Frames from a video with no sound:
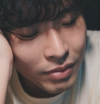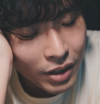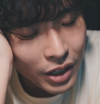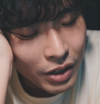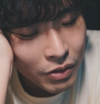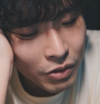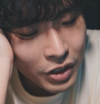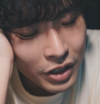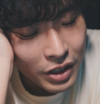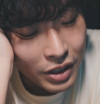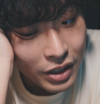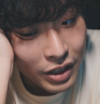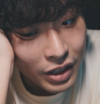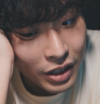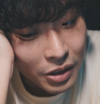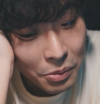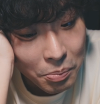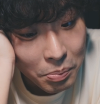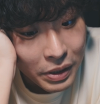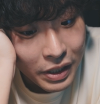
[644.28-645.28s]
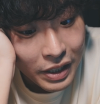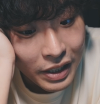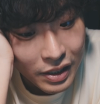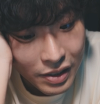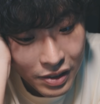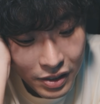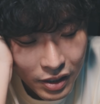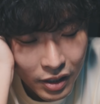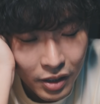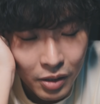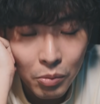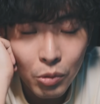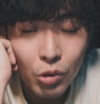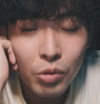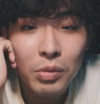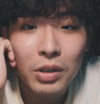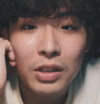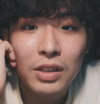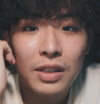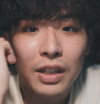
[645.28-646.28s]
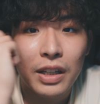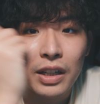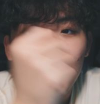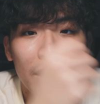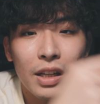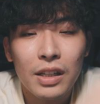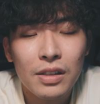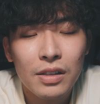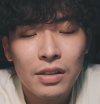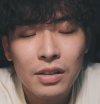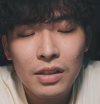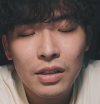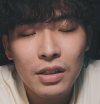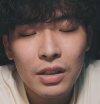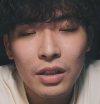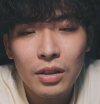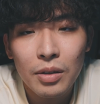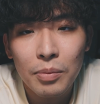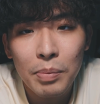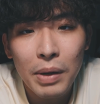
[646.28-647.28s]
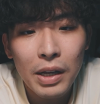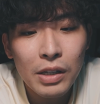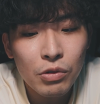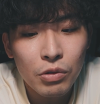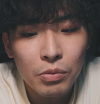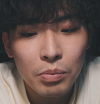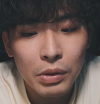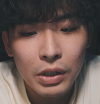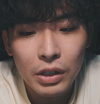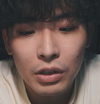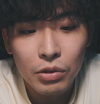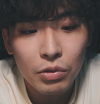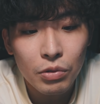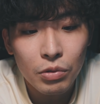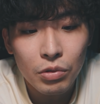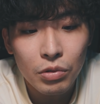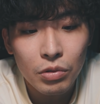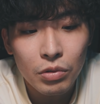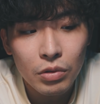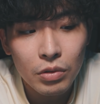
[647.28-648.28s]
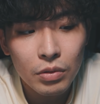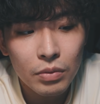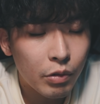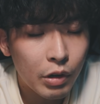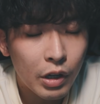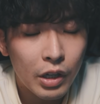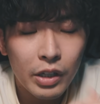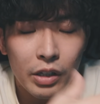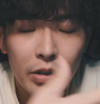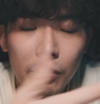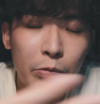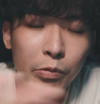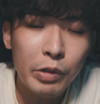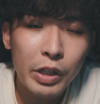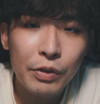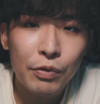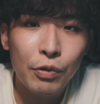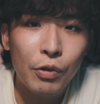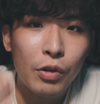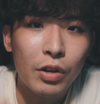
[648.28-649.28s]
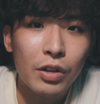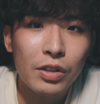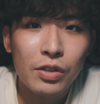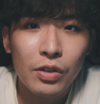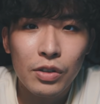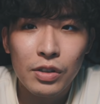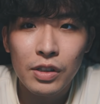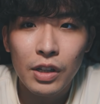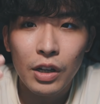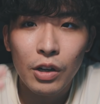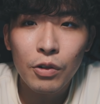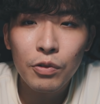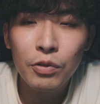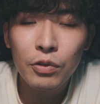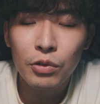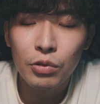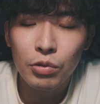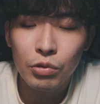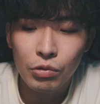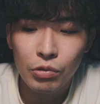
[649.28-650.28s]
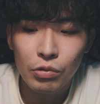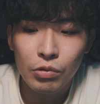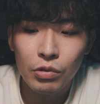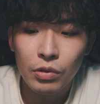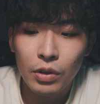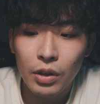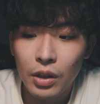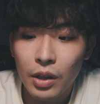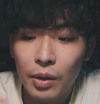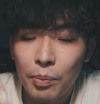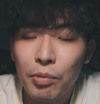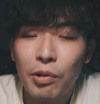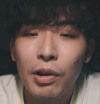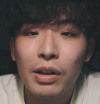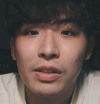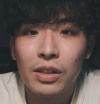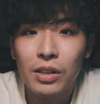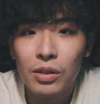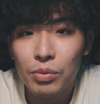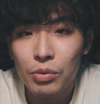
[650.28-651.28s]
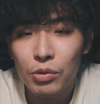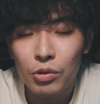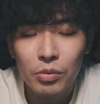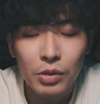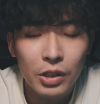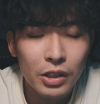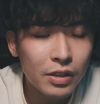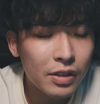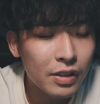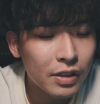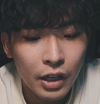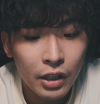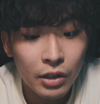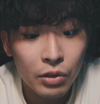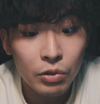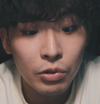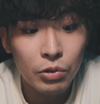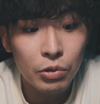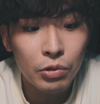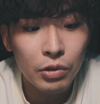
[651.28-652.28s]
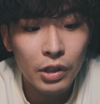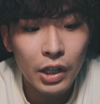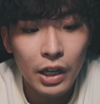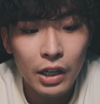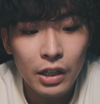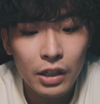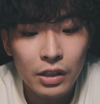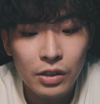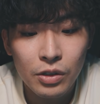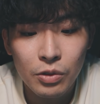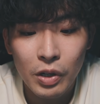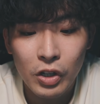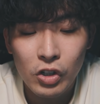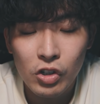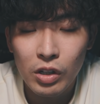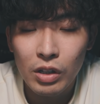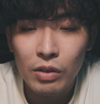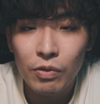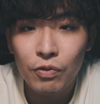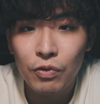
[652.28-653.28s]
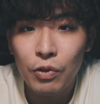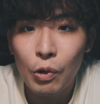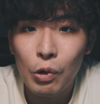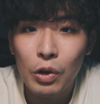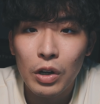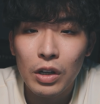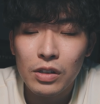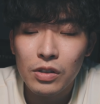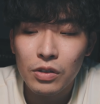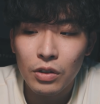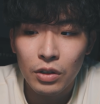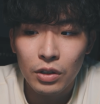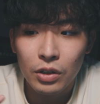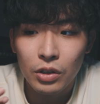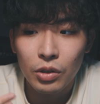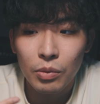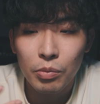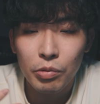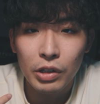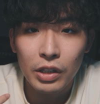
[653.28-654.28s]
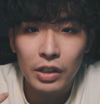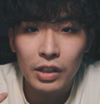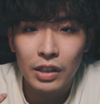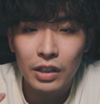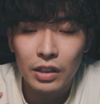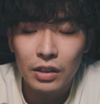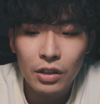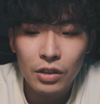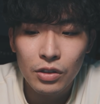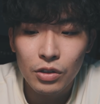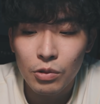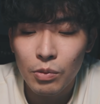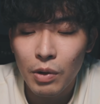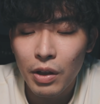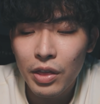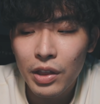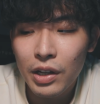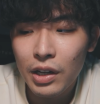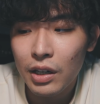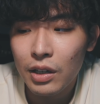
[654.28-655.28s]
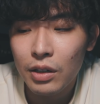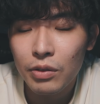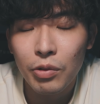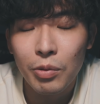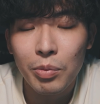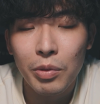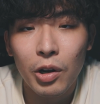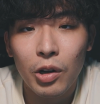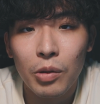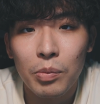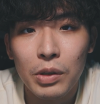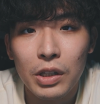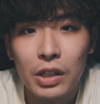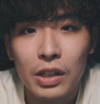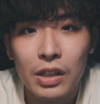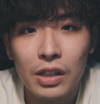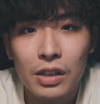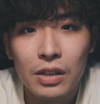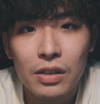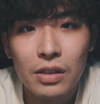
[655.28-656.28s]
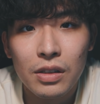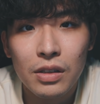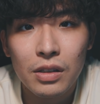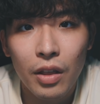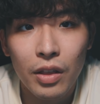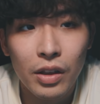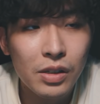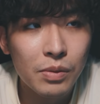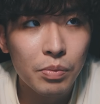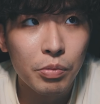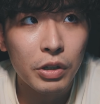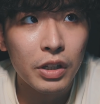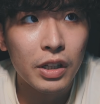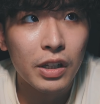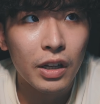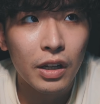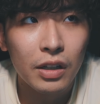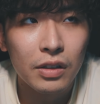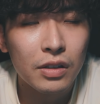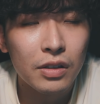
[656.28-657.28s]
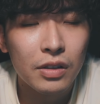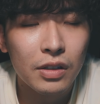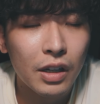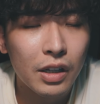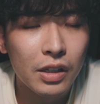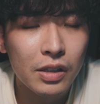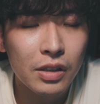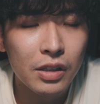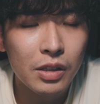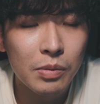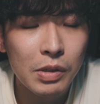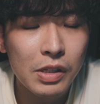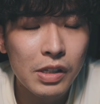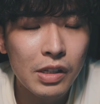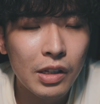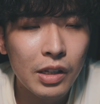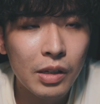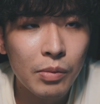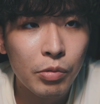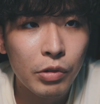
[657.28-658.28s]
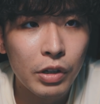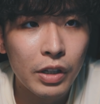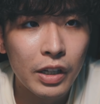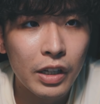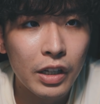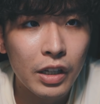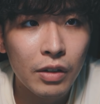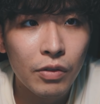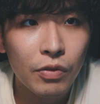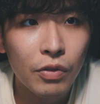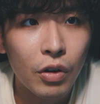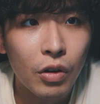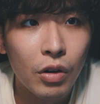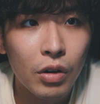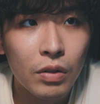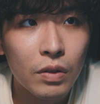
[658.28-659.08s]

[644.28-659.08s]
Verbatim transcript: but if you need inner peace in the moment, I guess, the best would be to really refocus yourself to the present moment. And to do that is to actually focus on your breathing. So, one thing I learned from therapy is this breathing exercise. It's basically breathing in for